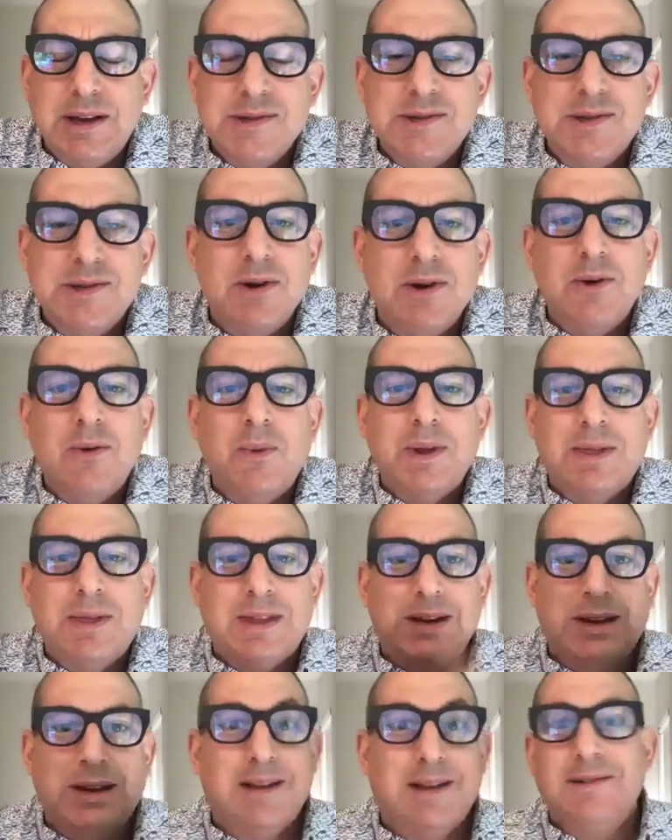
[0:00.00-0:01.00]
So with
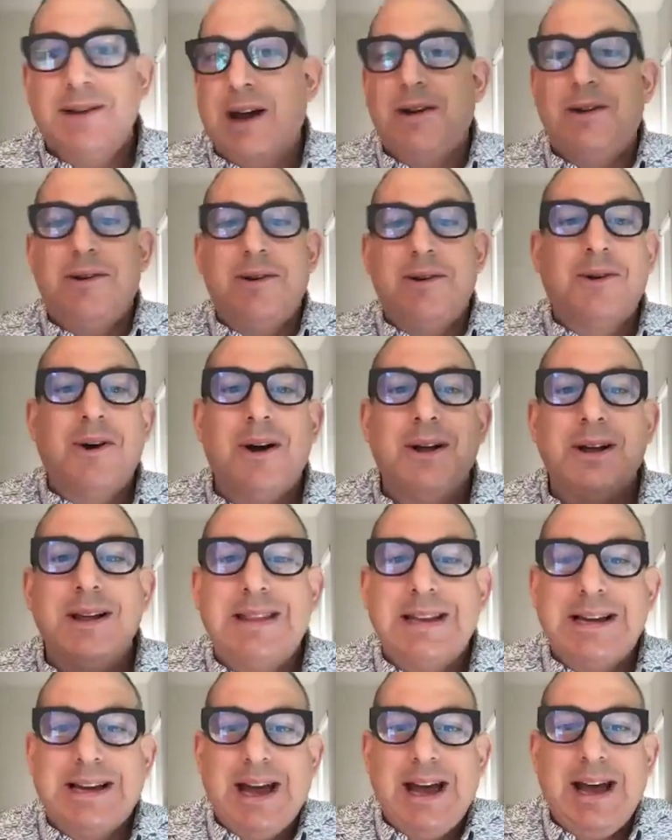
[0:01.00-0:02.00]
the, I don't know, call it
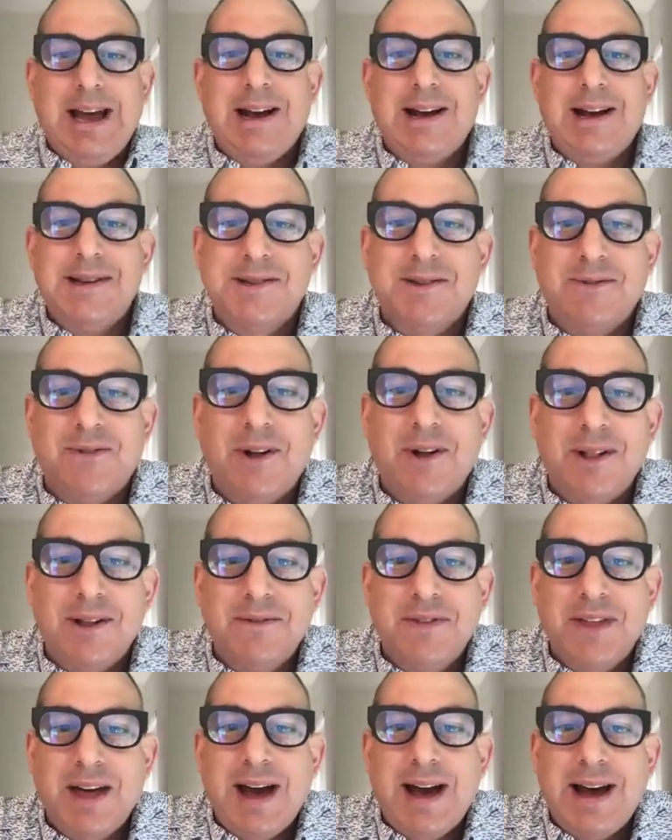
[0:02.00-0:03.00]
the chaos of all
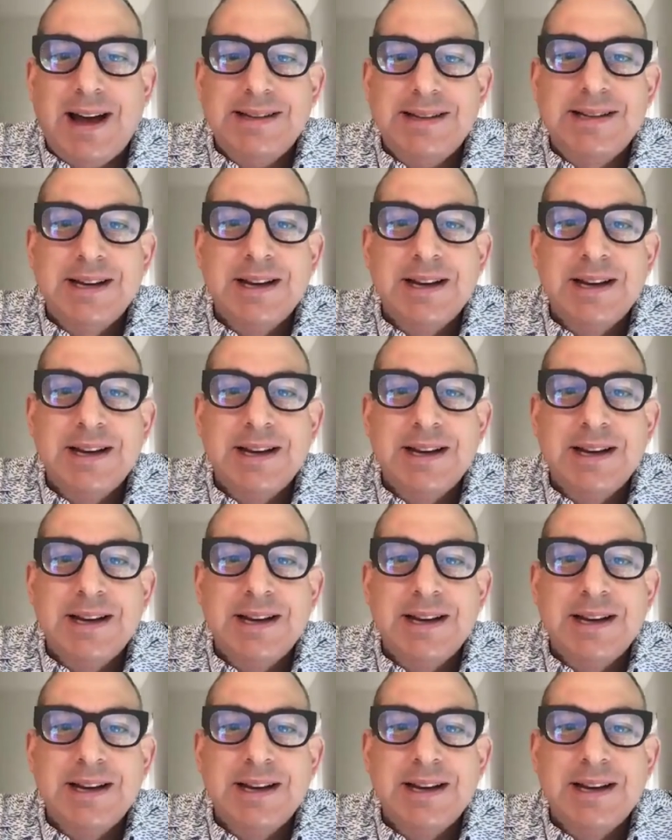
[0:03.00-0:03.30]
of that,